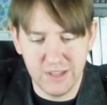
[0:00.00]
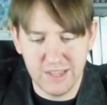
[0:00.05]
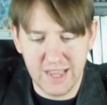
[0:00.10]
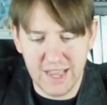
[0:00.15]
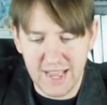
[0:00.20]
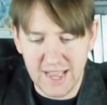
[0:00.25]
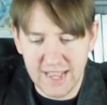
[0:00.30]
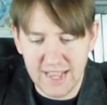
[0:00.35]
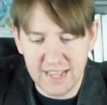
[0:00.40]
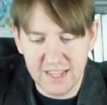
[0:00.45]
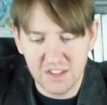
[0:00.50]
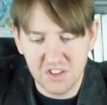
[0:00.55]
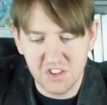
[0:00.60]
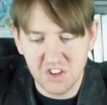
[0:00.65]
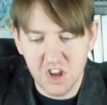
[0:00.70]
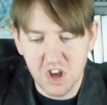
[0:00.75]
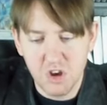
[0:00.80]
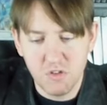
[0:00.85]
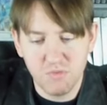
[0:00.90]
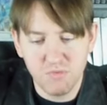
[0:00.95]
It
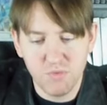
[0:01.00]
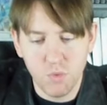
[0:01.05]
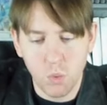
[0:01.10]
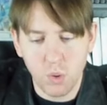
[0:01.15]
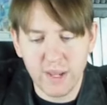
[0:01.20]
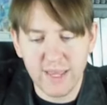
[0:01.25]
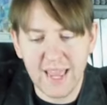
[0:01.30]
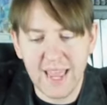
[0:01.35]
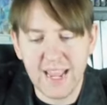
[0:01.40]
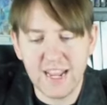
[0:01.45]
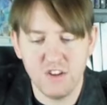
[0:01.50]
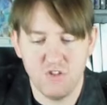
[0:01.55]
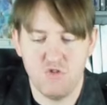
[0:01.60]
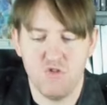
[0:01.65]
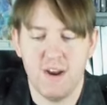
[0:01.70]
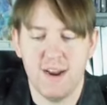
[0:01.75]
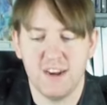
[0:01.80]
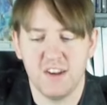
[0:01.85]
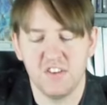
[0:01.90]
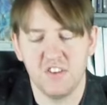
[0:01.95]
has 48
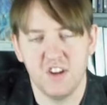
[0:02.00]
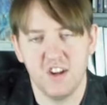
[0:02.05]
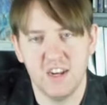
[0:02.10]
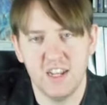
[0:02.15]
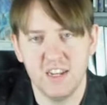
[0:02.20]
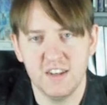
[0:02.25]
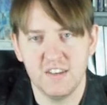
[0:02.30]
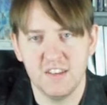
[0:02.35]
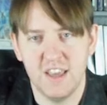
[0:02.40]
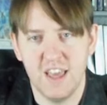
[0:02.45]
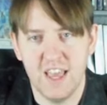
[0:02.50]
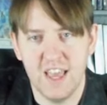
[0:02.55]
tracks on it,